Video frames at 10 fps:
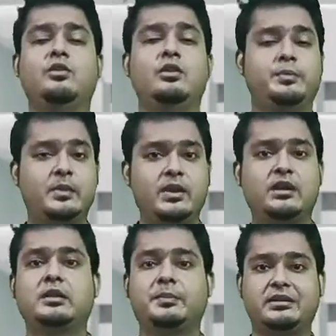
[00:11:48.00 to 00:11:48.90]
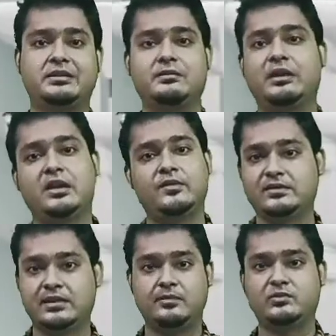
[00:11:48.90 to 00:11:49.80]
We will prepare the patient by
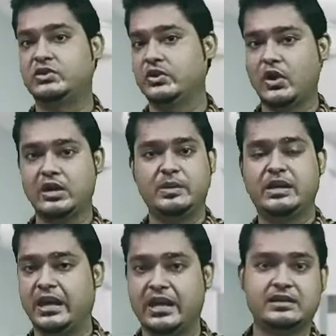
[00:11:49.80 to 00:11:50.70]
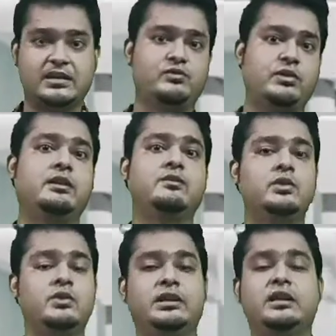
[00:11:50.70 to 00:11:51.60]
giving some steroid medications. We
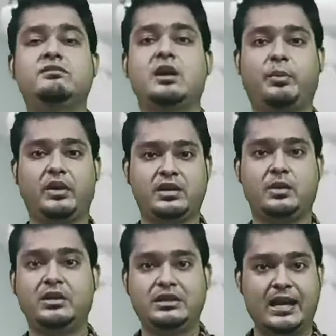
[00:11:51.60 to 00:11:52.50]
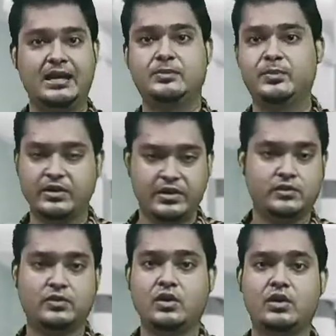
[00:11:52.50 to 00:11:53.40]
will give the patient
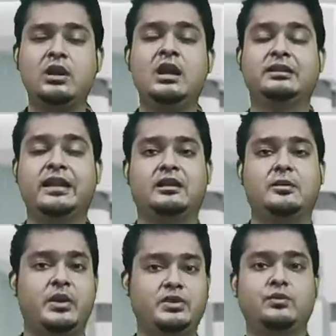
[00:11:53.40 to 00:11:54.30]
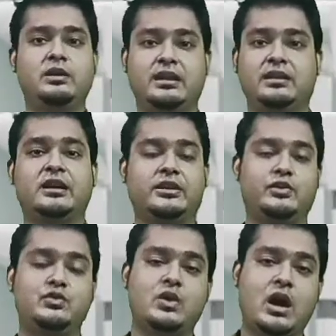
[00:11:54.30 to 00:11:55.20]
methylprednisolone that the patient will take
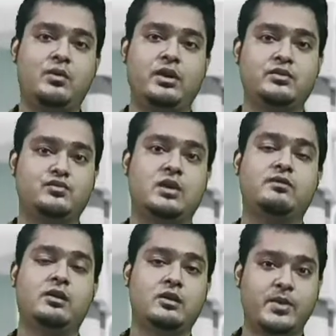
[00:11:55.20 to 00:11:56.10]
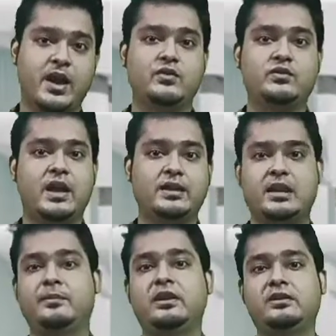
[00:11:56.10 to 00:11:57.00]
32 hours and 12 hours prior to the
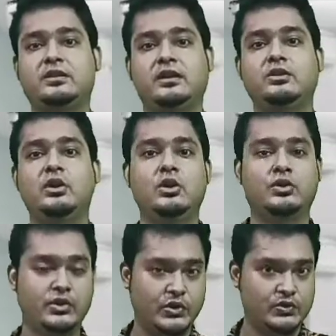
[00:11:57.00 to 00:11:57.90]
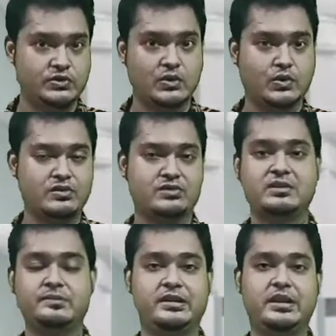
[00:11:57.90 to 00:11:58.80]
examination to reduce the
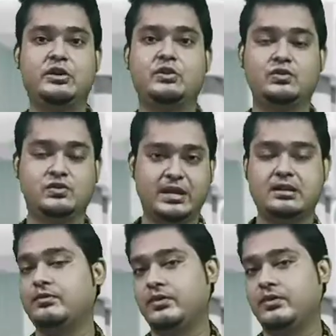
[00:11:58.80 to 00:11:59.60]
contrast media induced side